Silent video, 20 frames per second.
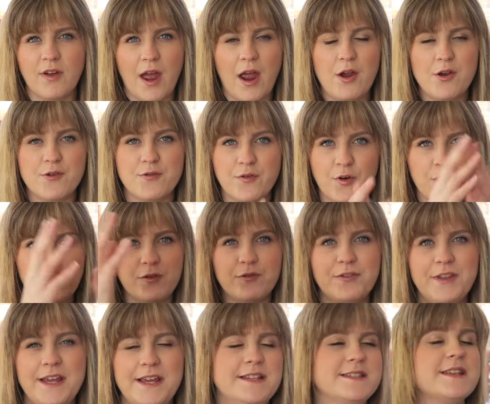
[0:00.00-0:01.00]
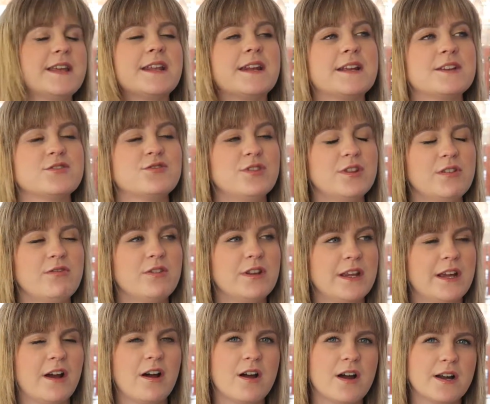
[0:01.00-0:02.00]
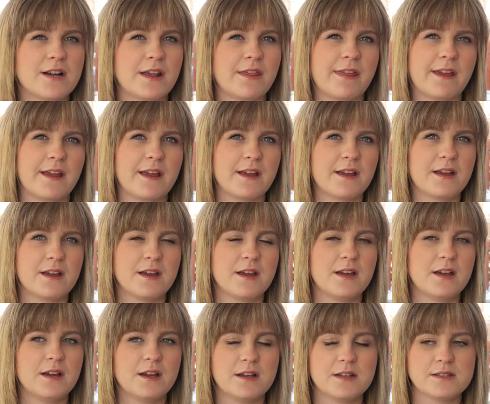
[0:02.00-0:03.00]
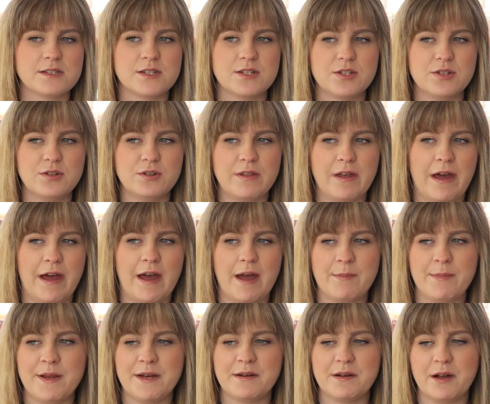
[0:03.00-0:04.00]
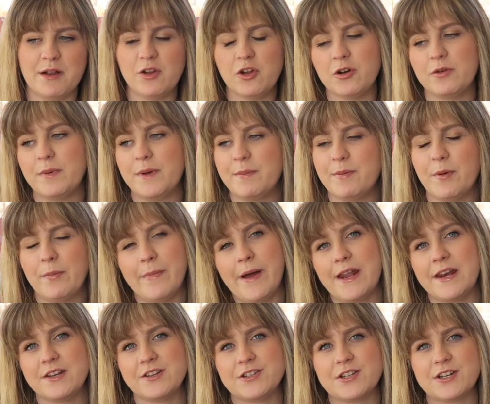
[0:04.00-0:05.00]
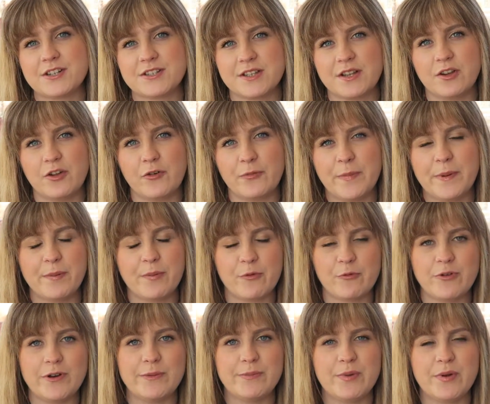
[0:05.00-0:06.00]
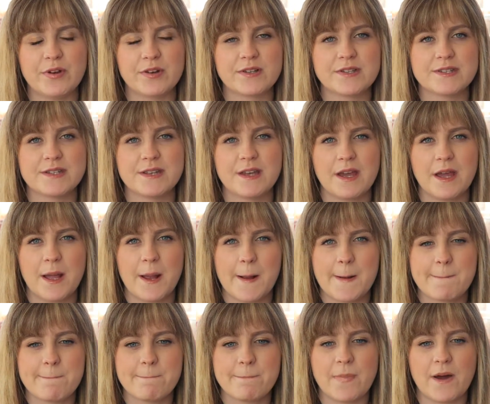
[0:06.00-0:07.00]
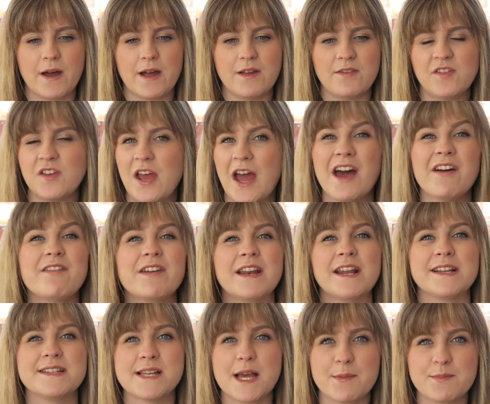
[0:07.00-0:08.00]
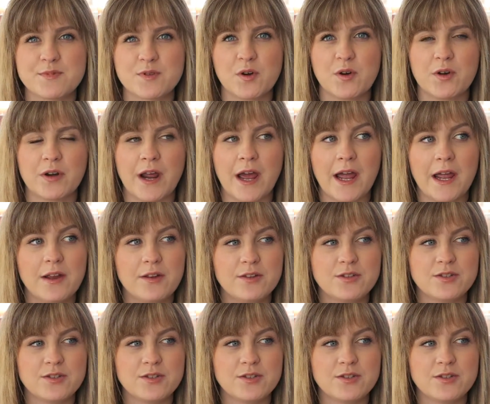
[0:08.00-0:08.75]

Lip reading: out of all of these? And it's really, really hard, I think, to do that. I mean, a lot of people manage it because a lot of people read books. But if you have any tips on how